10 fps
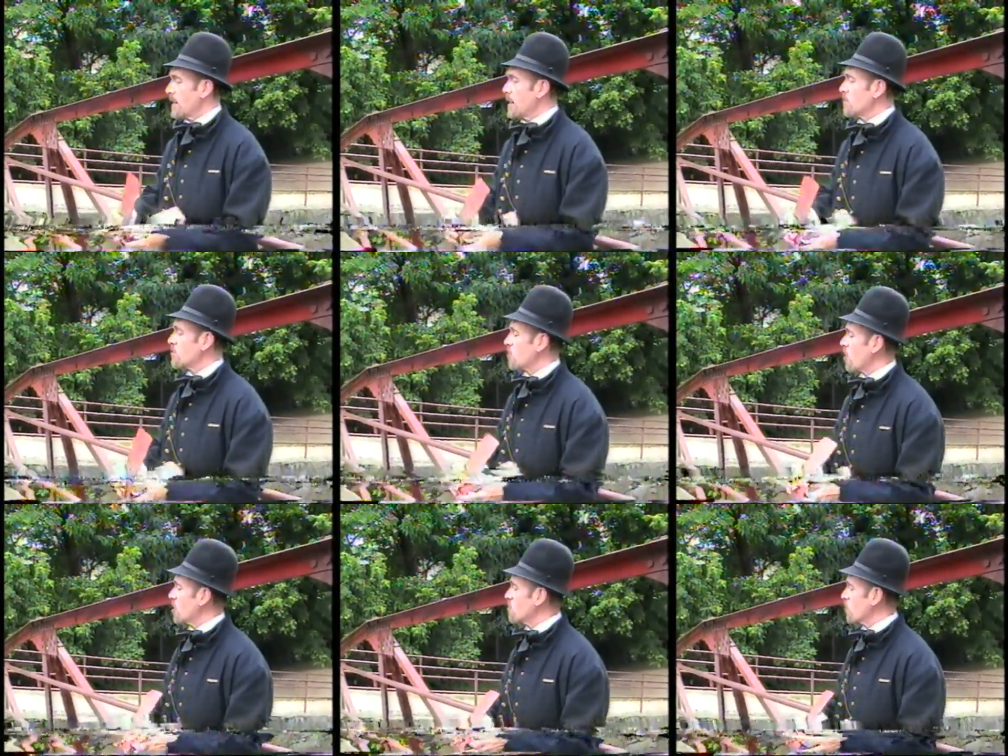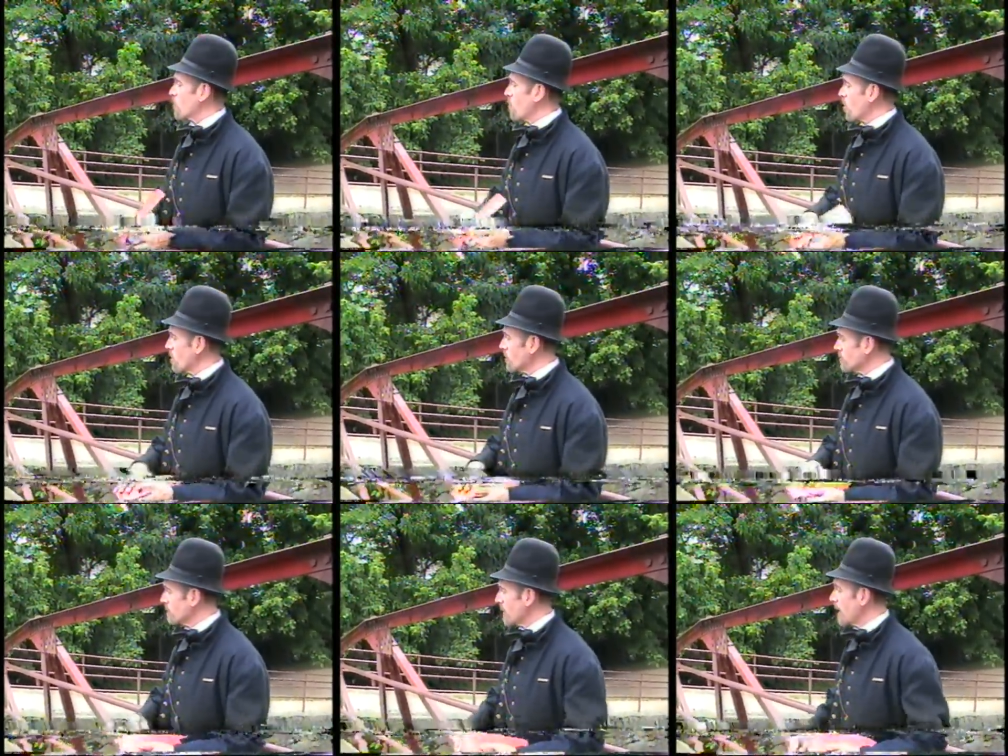He was charged with murder,
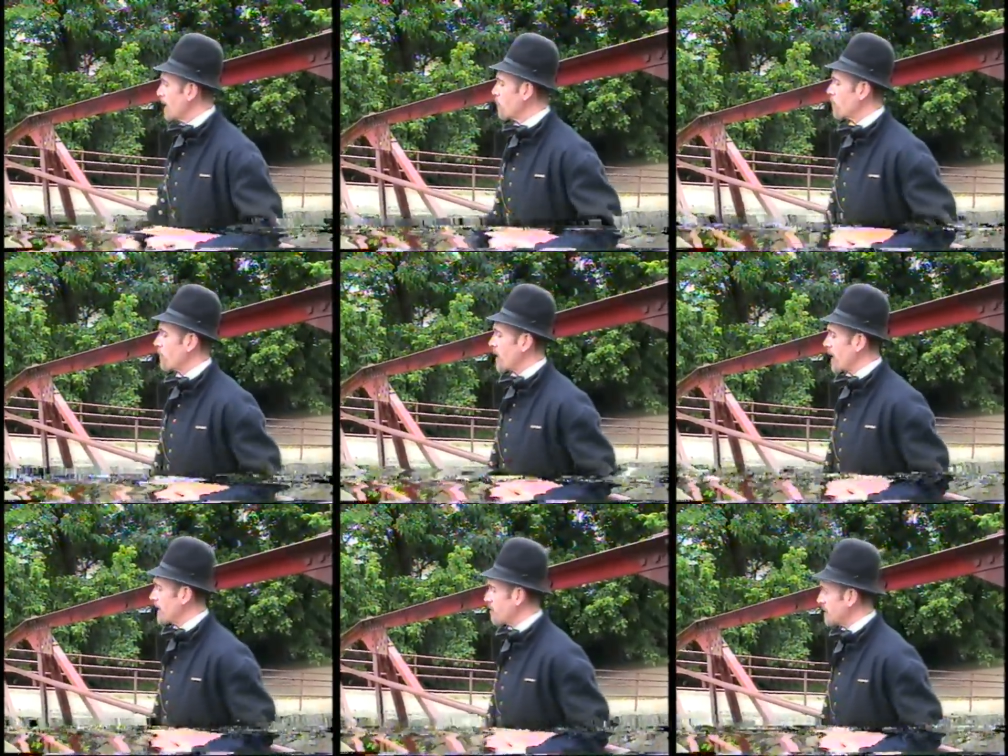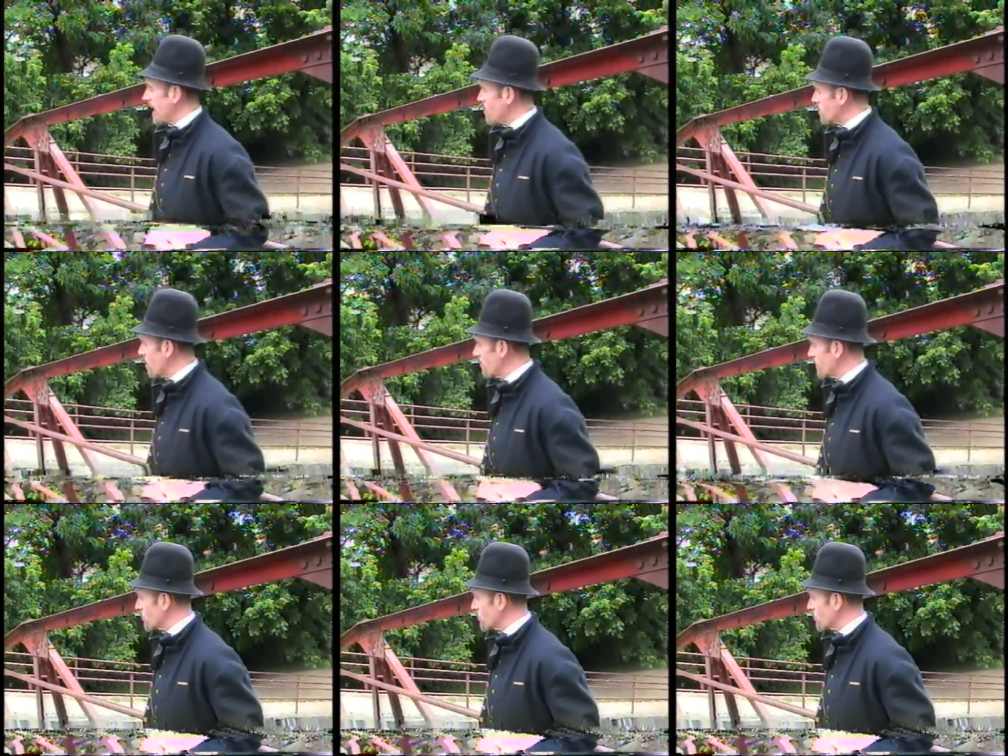and we will find out the outcome of his